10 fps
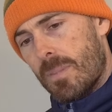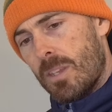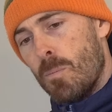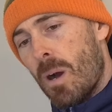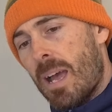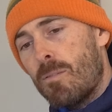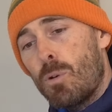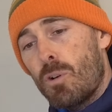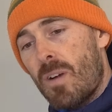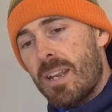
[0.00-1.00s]
You might have
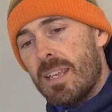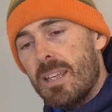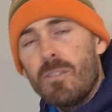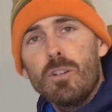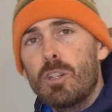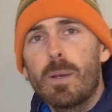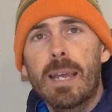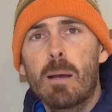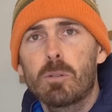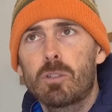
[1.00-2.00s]
one already if you're doing
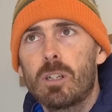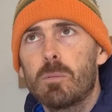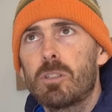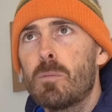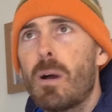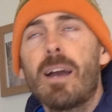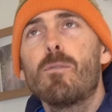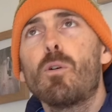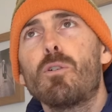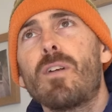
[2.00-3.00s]
Alps trips. You might have
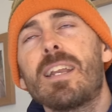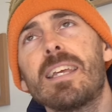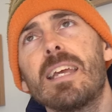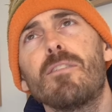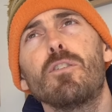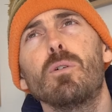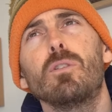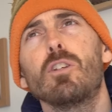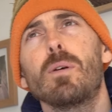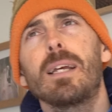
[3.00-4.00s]
one already if you're
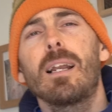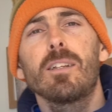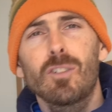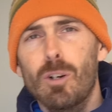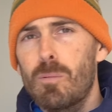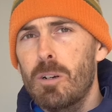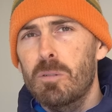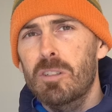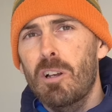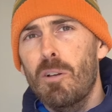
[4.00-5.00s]
doing like top rope
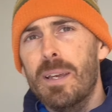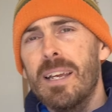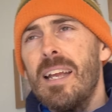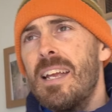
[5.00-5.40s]
soloing.